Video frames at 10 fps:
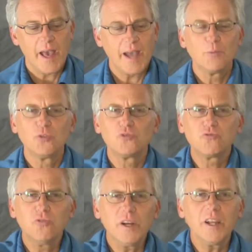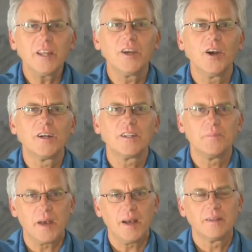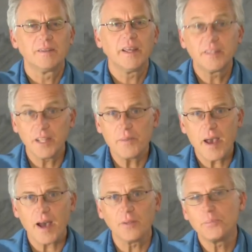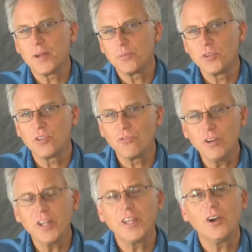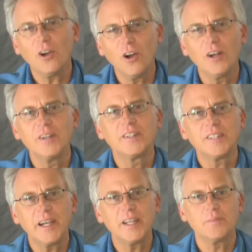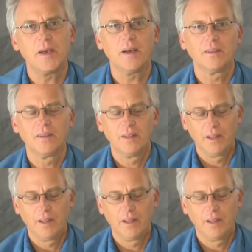And it was really hard to mount. It did mount, but it was a really hard, tight mount.